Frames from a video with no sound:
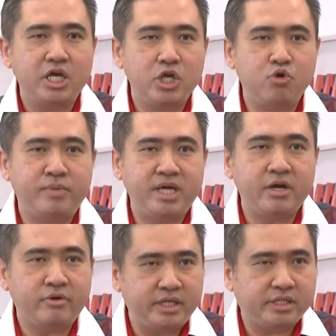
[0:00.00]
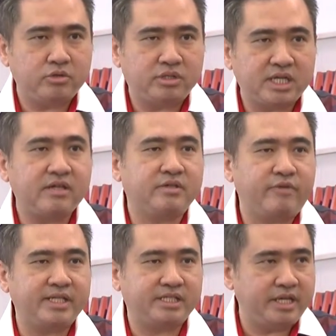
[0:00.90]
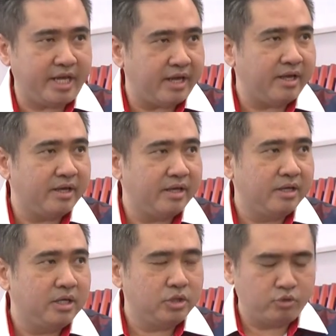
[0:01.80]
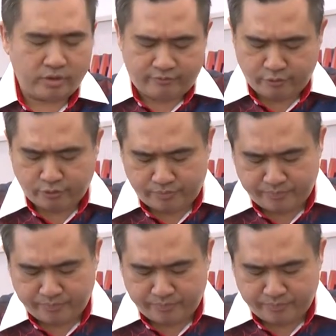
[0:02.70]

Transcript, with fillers: it will be increased to six flights a day to and fro.